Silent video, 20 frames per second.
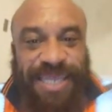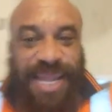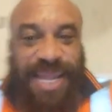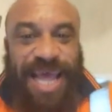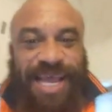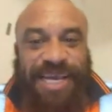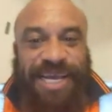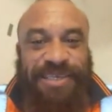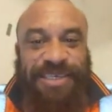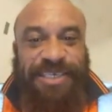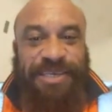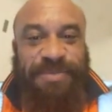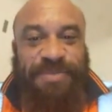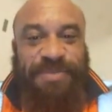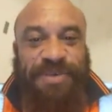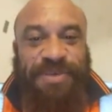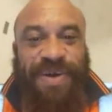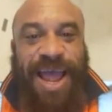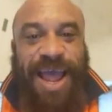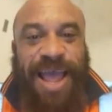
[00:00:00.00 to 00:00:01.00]
like and
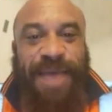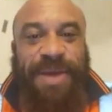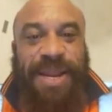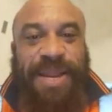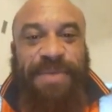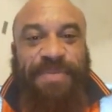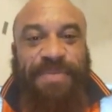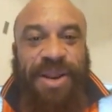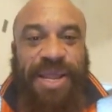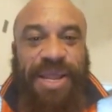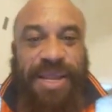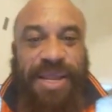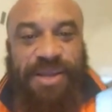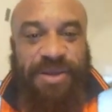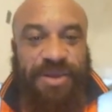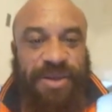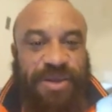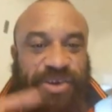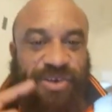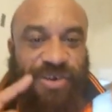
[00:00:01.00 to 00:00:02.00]
subscribe, anybody.
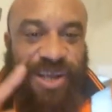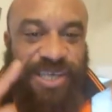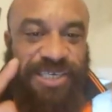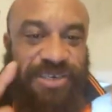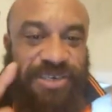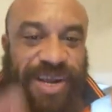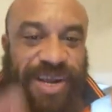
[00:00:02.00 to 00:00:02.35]
Chris.